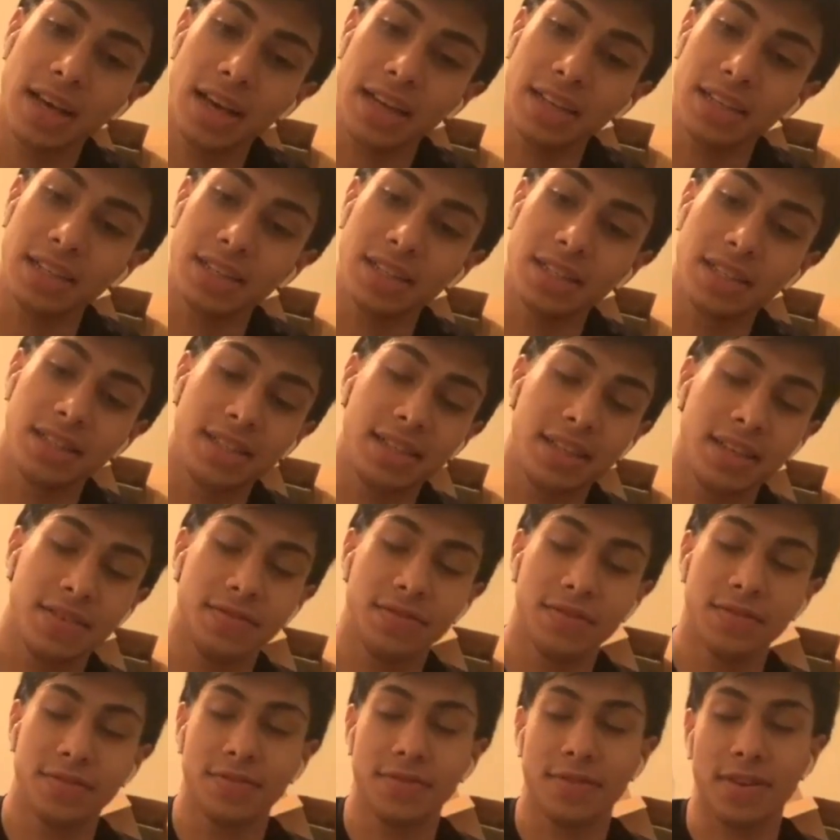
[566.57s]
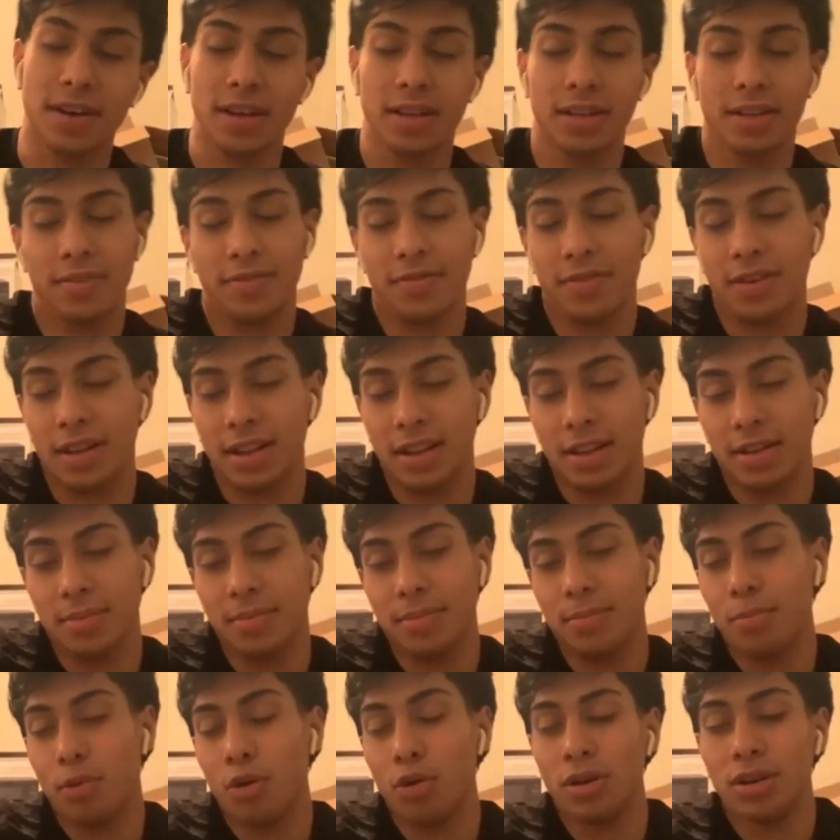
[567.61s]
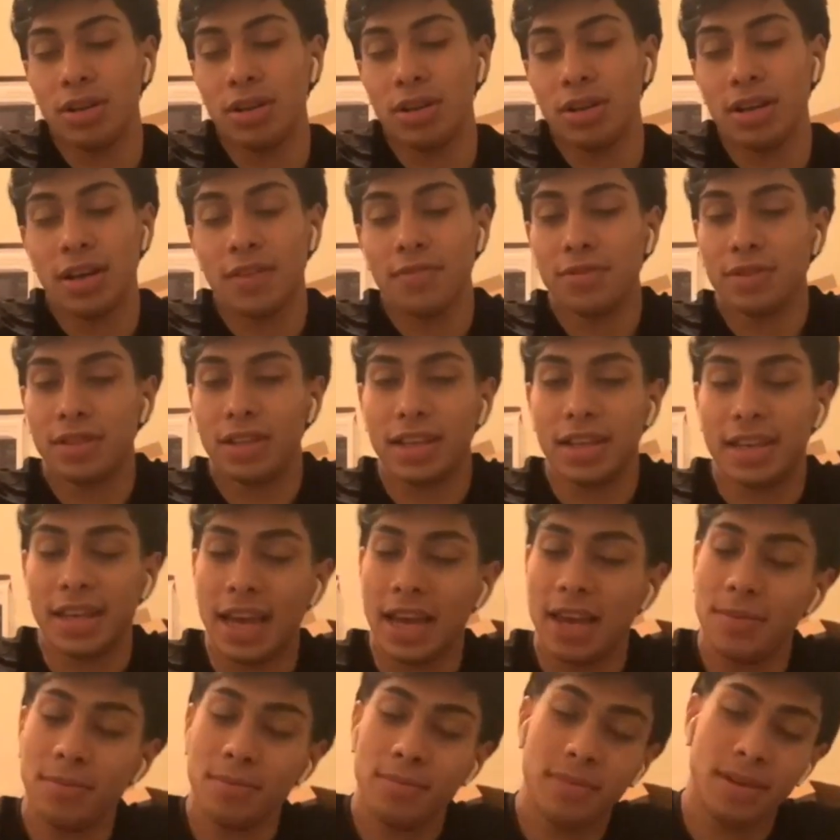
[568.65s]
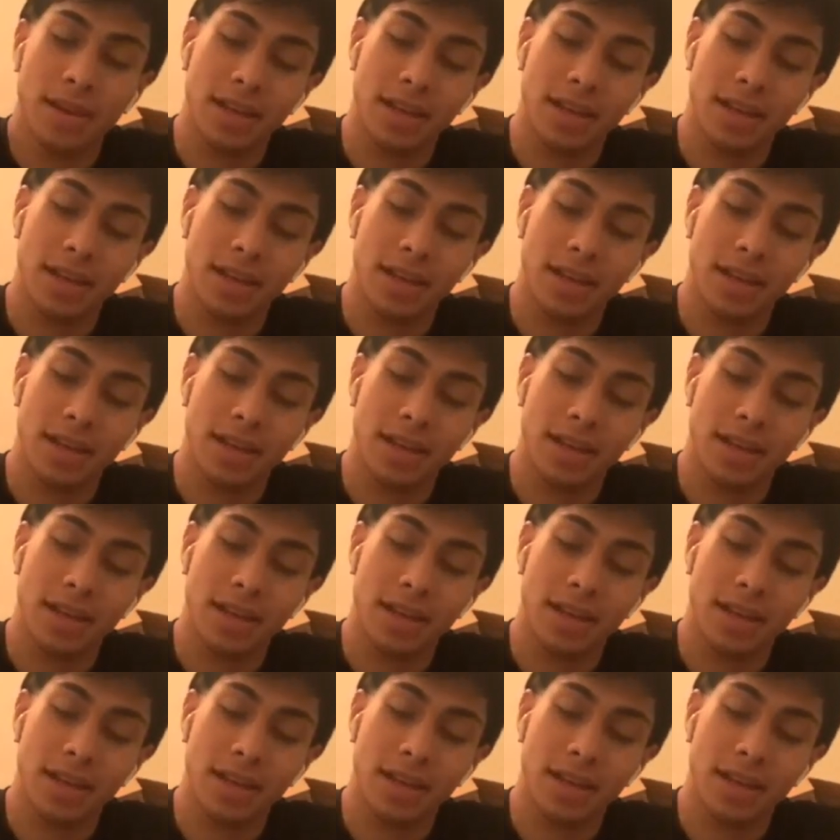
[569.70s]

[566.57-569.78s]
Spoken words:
and just even fell more in love with the game,